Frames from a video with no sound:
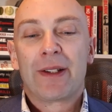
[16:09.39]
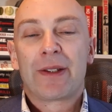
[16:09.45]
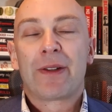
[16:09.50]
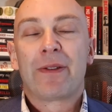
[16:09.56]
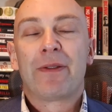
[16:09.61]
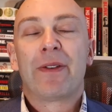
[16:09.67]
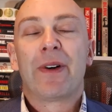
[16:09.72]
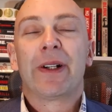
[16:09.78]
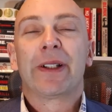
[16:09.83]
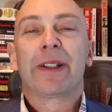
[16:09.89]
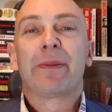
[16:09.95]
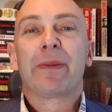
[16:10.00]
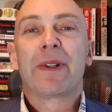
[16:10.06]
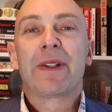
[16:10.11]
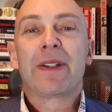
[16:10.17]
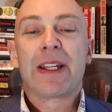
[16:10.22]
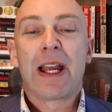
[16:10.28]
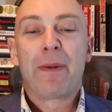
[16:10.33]
to avoid
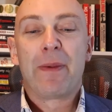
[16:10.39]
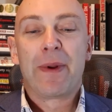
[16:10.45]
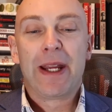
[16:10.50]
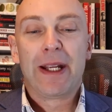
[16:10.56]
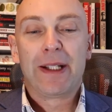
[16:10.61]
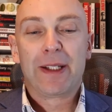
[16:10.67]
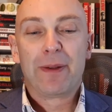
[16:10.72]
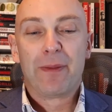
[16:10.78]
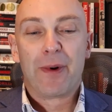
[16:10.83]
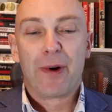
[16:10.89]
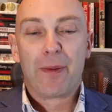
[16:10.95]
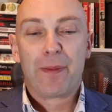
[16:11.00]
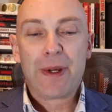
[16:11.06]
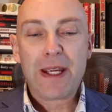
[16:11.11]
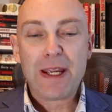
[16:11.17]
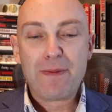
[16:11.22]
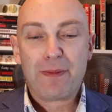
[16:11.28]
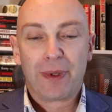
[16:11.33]
them contaminating more
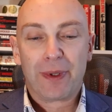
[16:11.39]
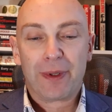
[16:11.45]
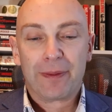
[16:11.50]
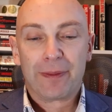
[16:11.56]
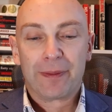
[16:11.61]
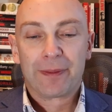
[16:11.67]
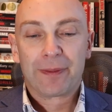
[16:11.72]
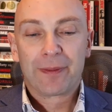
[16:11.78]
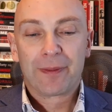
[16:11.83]
people.